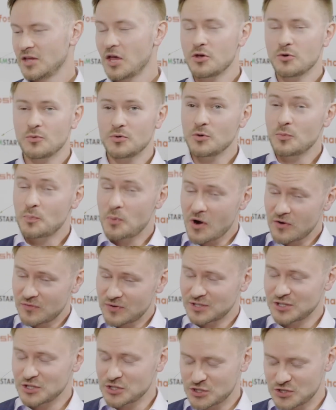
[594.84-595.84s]
Yeah, you
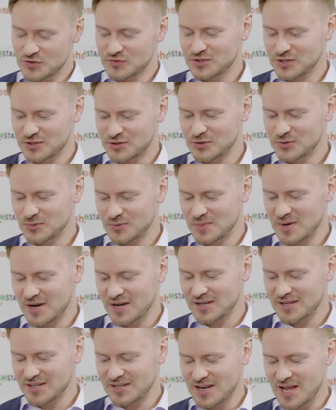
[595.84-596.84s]
perfectly shifted to
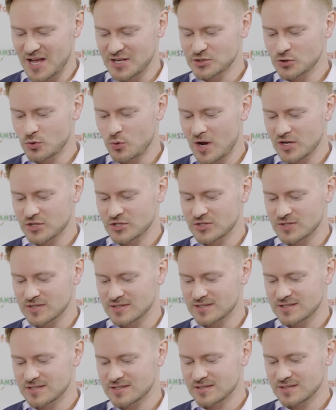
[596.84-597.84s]
my last
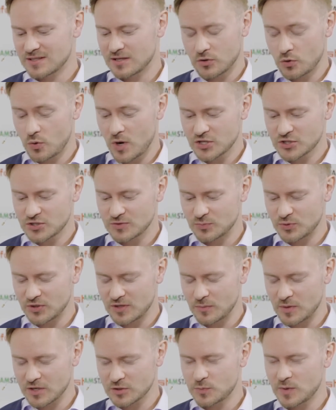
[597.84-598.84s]
question
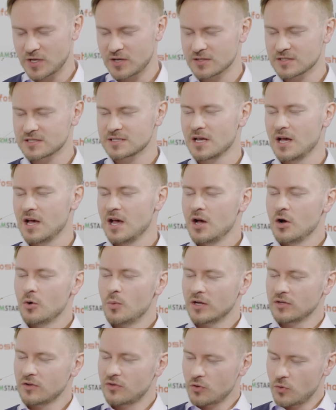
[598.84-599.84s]
pretty much, because
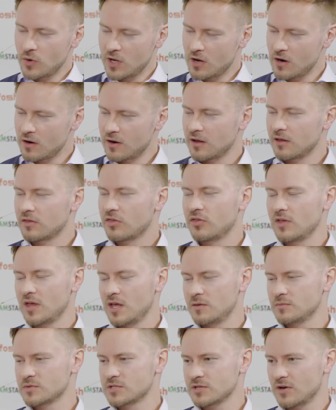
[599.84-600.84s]
one of the recurring
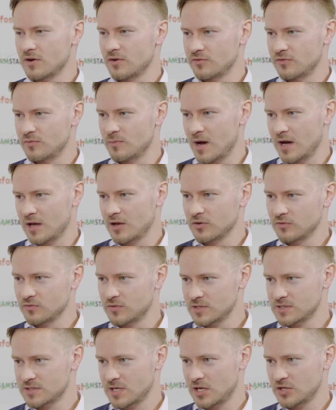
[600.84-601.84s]
themes of my
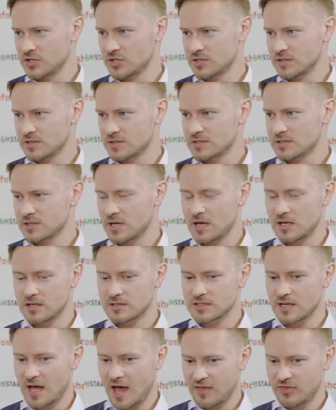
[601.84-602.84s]
conversations
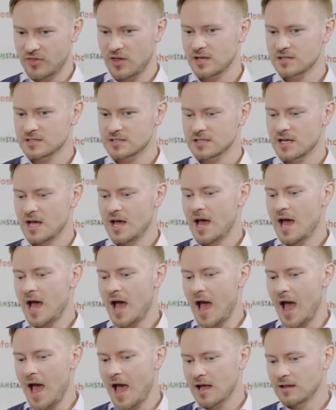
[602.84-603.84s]
is ethics
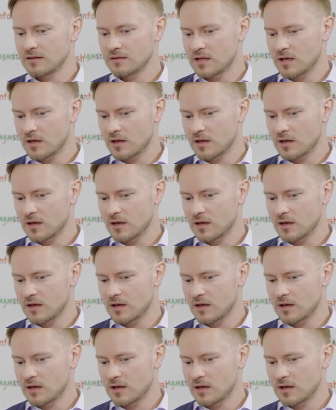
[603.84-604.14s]
and